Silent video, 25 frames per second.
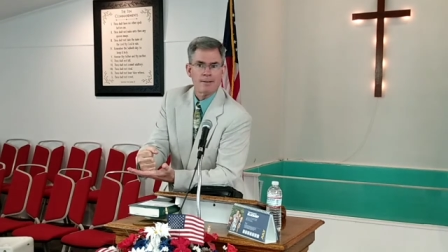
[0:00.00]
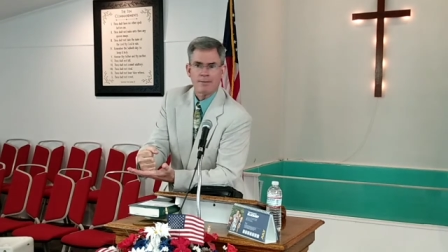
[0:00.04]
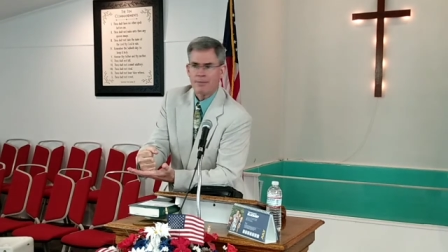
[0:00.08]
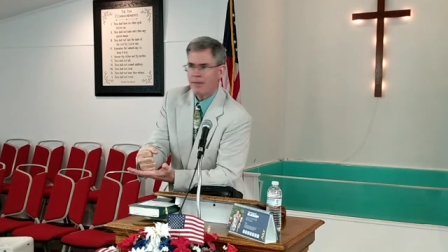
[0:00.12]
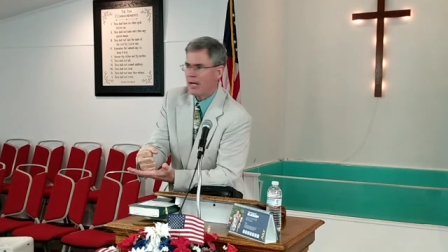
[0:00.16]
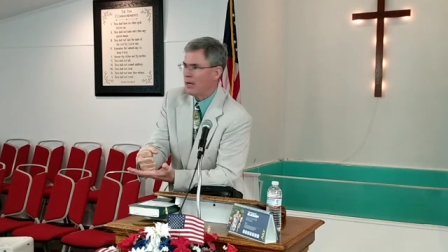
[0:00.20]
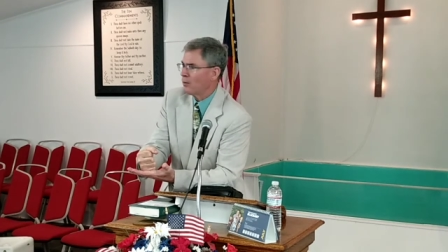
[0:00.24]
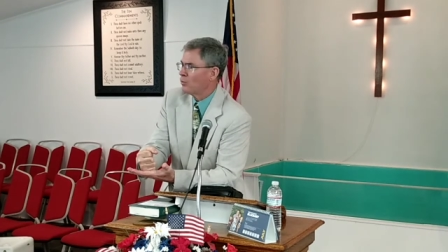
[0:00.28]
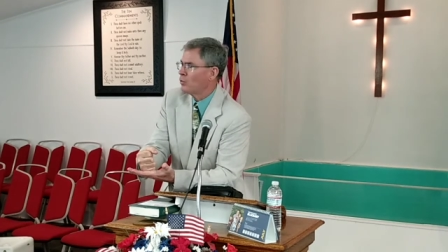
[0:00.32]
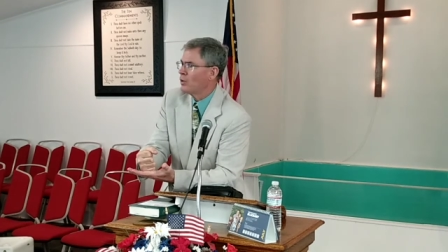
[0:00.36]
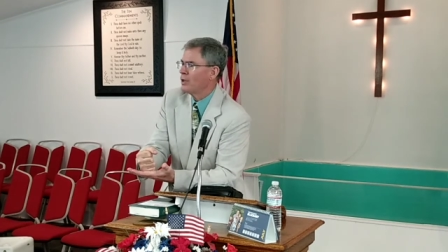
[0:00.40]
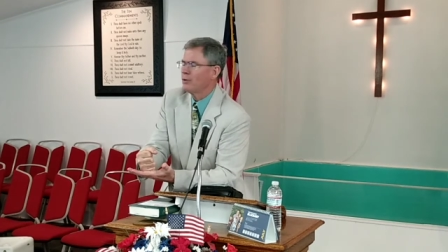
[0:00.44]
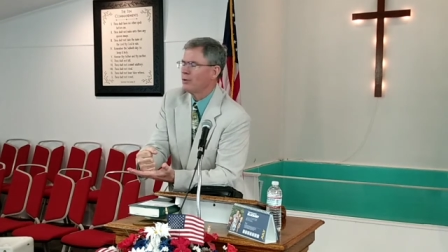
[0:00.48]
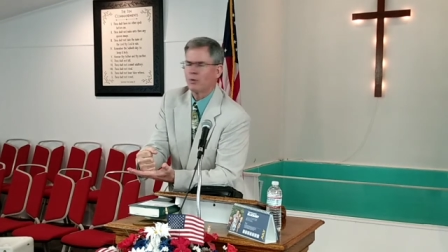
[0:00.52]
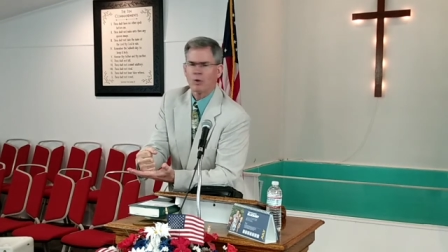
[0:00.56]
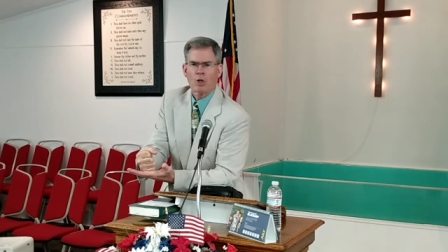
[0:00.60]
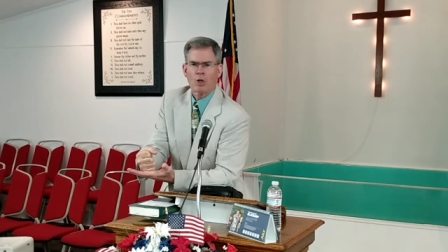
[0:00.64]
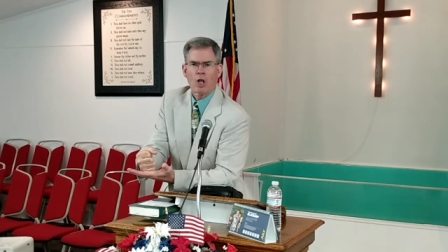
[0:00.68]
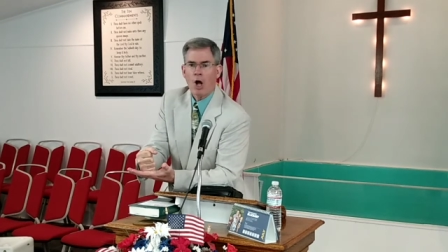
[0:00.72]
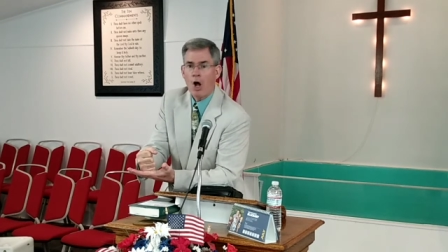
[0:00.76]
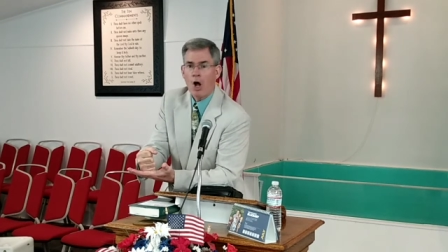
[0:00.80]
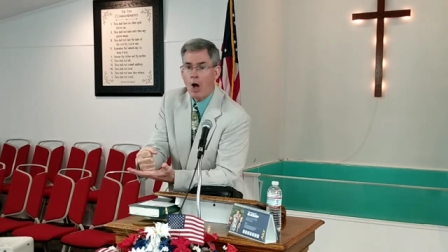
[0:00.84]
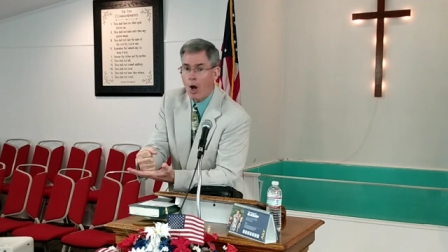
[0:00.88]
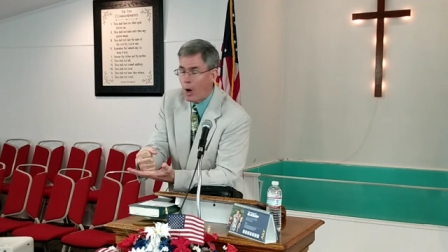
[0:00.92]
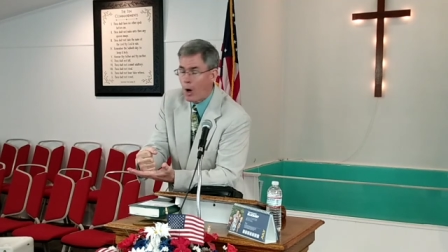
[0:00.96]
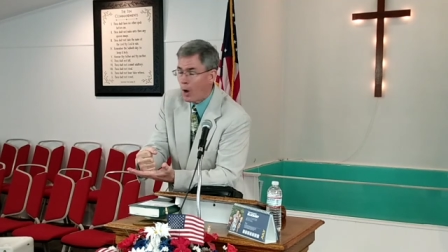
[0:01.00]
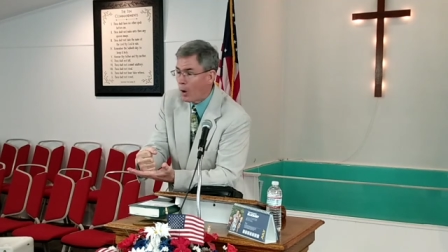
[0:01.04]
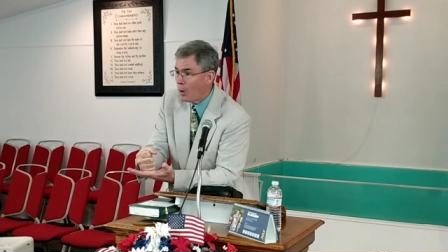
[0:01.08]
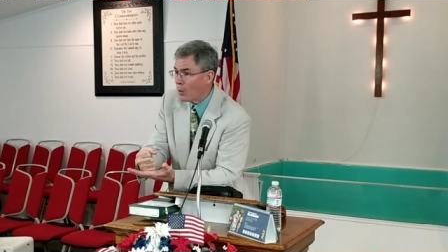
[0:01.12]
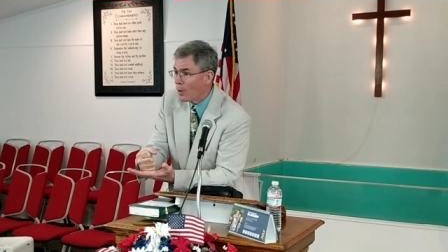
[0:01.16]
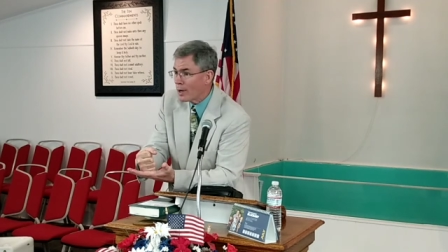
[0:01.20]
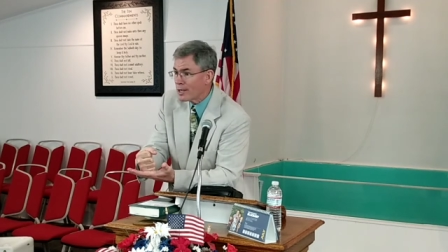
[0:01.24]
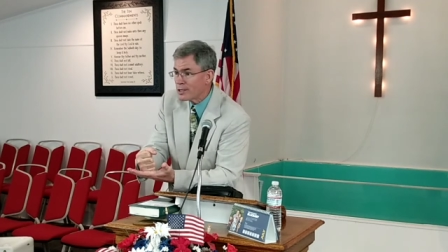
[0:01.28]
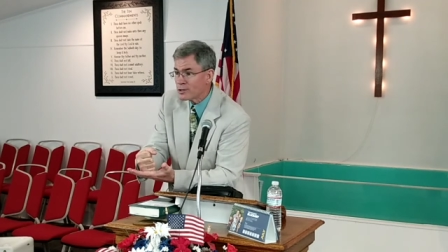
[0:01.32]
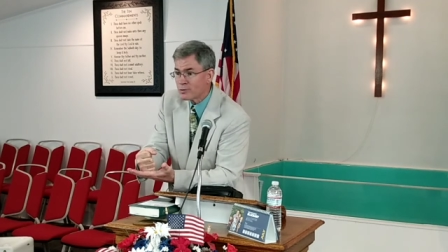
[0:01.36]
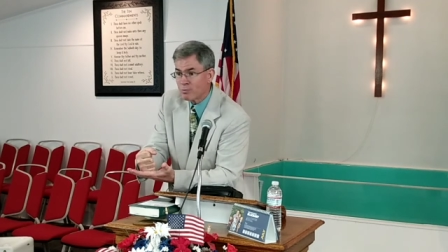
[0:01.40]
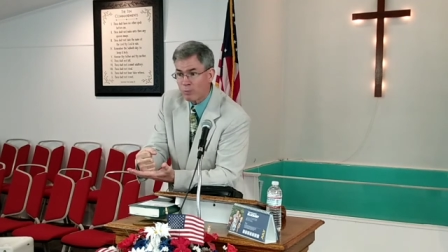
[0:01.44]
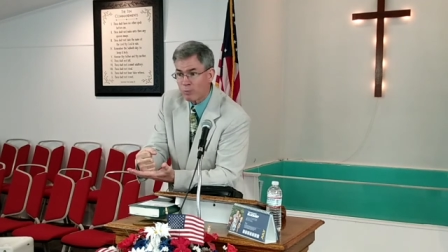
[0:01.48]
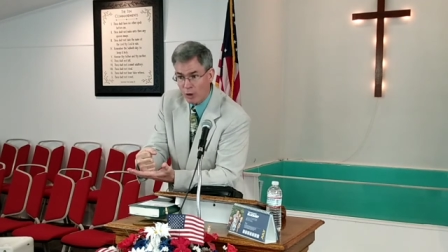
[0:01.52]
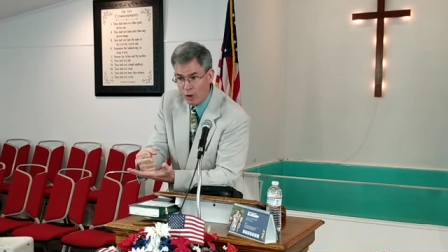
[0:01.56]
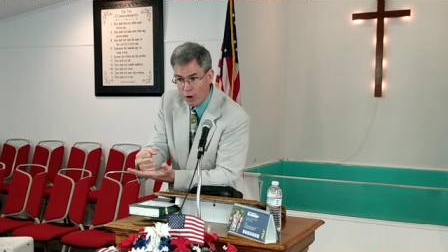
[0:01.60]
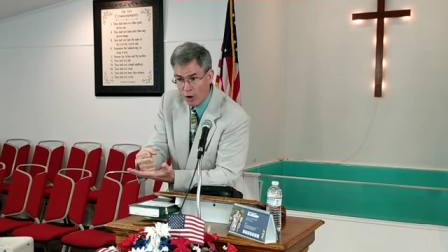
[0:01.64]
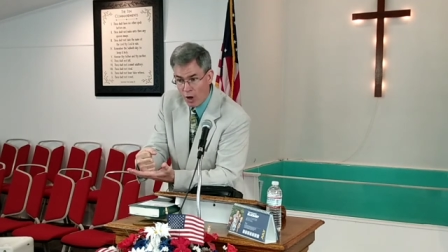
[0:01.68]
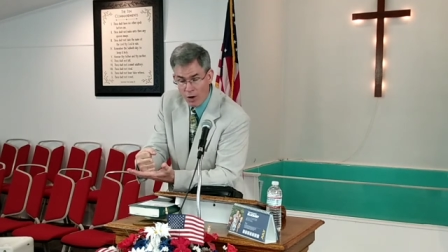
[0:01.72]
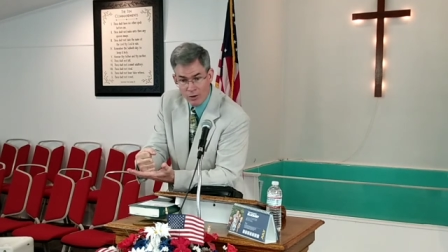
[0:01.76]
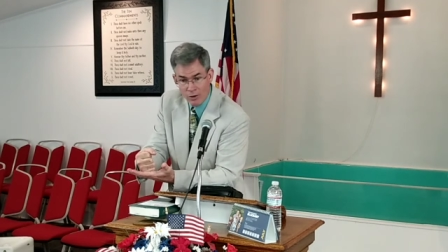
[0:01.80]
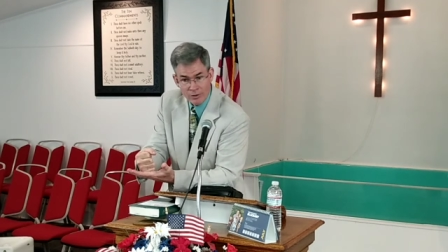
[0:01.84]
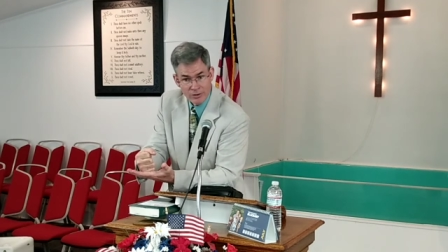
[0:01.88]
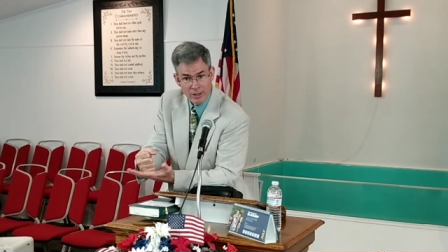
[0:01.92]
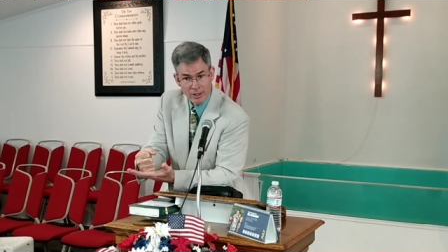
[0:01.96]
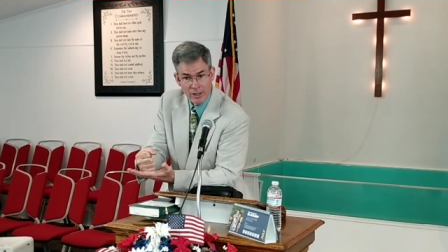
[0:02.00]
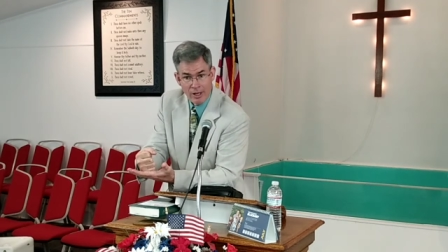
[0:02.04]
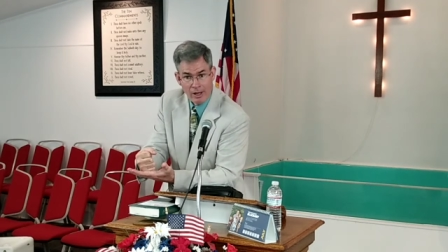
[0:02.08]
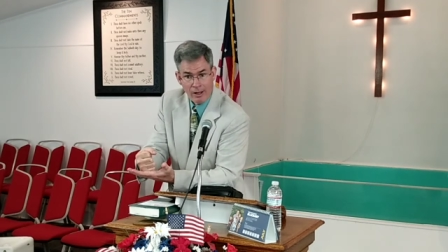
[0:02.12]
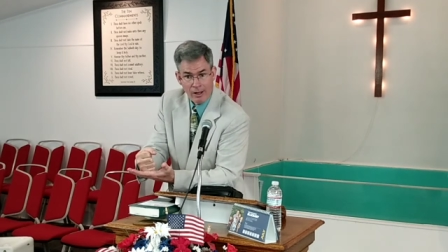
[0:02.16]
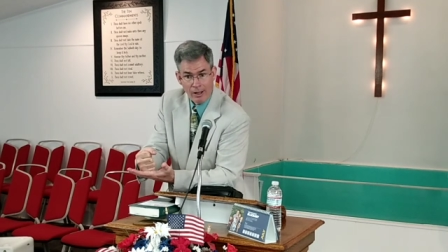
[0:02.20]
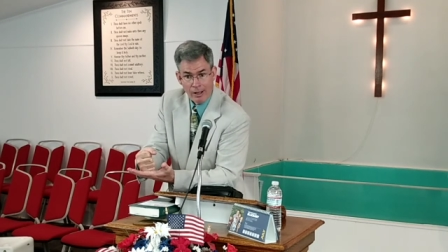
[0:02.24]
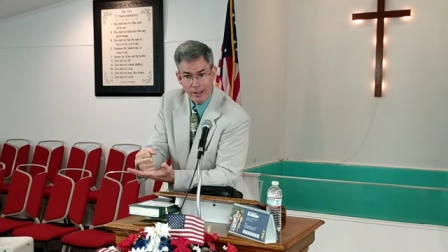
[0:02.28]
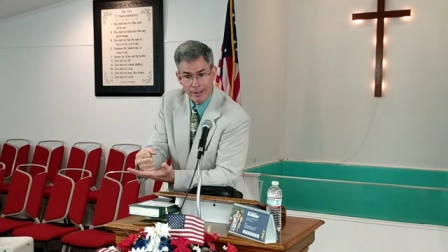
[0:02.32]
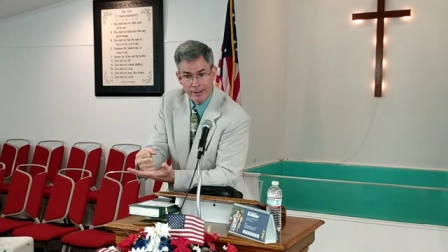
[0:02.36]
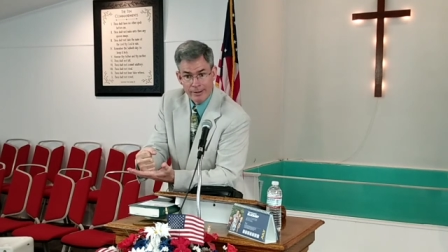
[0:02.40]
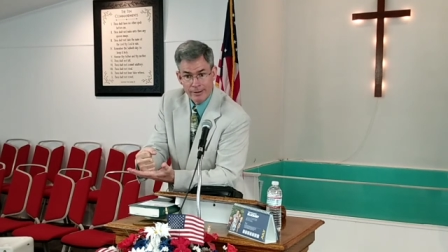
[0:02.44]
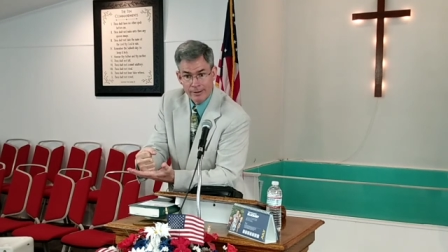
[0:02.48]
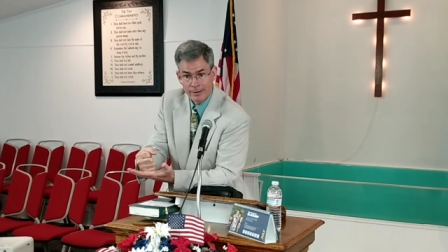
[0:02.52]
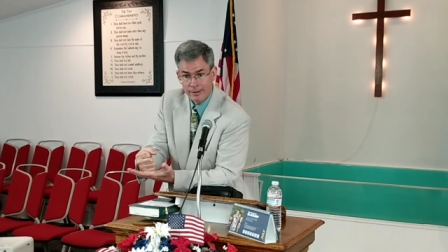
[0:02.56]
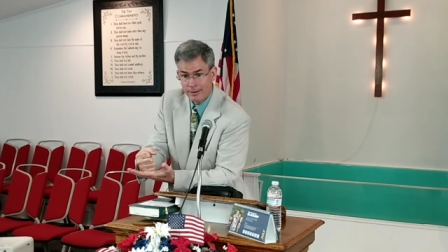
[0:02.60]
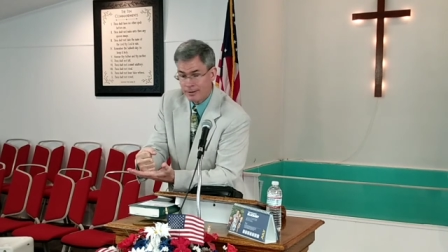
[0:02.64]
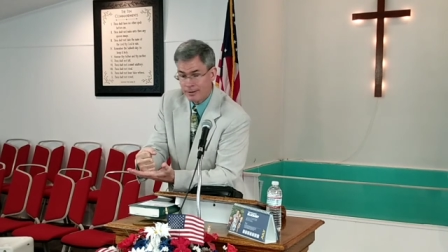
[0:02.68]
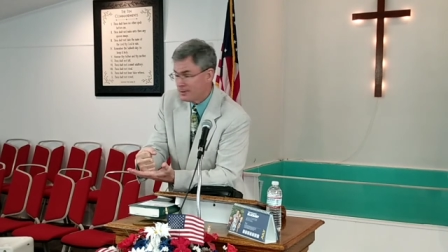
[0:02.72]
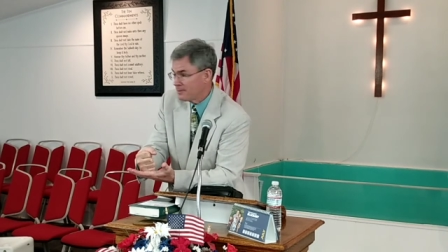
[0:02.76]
that we will always belong to God.